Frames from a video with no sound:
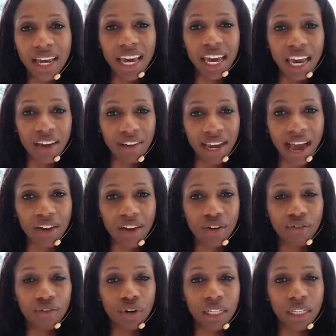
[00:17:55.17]
hearing how
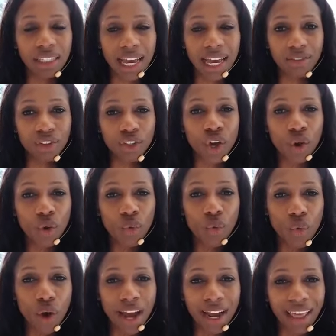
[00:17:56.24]
your voice sounds,
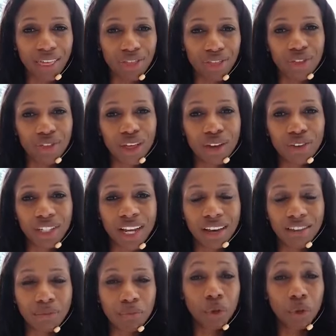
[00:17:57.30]
working through those nerves,